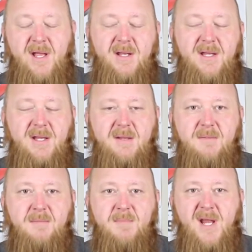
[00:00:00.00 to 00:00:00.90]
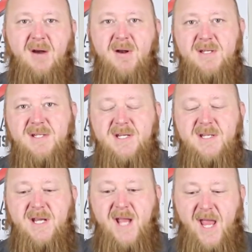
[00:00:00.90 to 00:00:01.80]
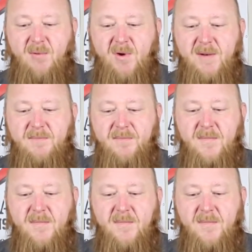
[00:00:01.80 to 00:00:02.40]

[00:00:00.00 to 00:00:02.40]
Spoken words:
and the BRN-16A1.